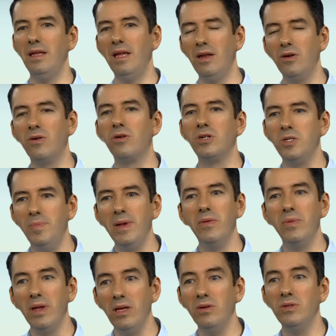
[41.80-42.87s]
in order to be
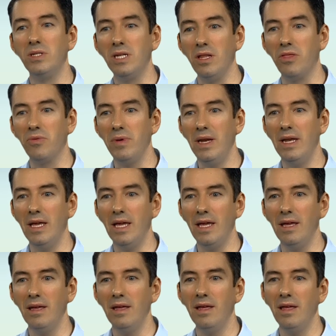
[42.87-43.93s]
reused in
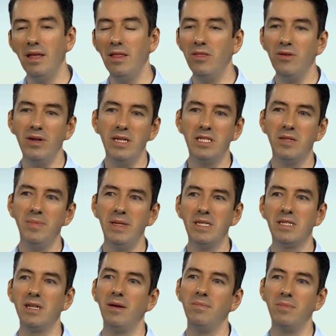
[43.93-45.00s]
3D, there needs to be
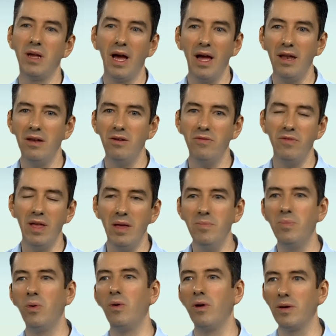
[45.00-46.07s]
some kind of
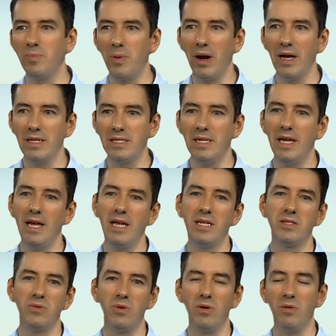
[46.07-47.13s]
import
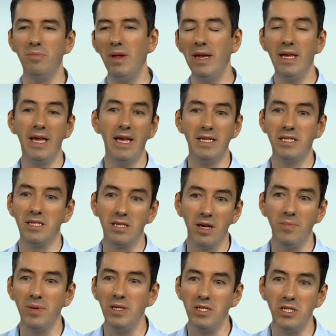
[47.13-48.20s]
process, or in many cases,
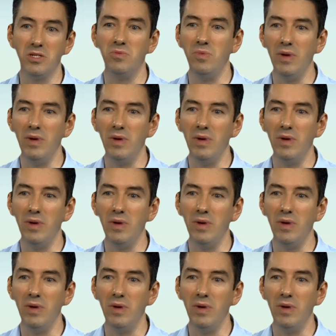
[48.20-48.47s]
companies just